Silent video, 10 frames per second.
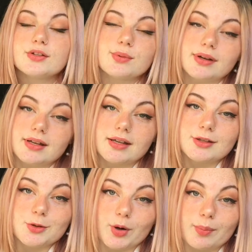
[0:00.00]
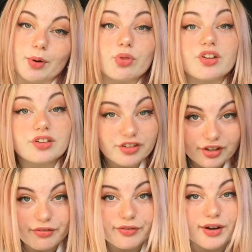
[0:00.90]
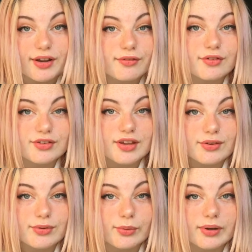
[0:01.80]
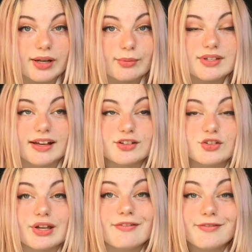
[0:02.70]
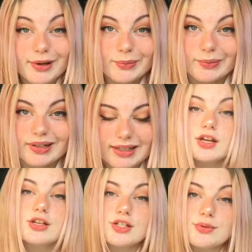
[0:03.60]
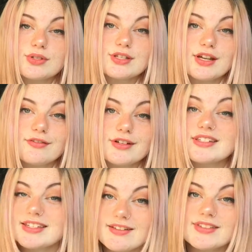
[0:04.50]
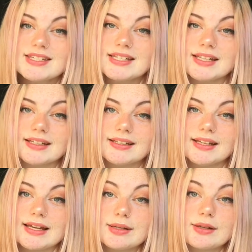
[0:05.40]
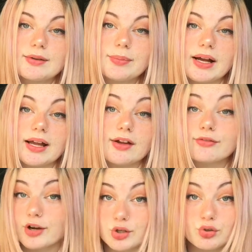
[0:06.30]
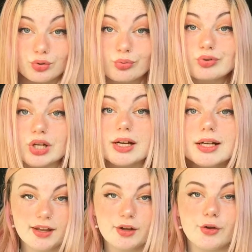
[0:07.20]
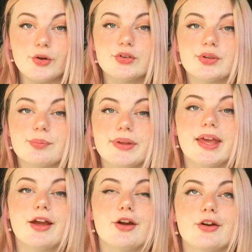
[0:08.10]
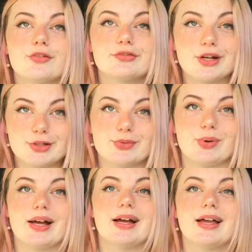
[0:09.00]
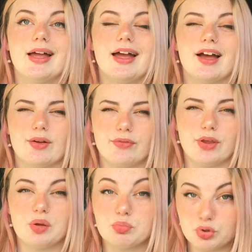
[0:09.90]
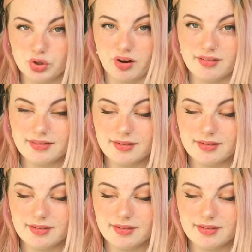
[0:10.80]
we're going to talk about the discovery of the Rosetta Stone and how it was actually found. She was discovered in 1799 by a French soldier called Pierre-François Xavier Bouchard.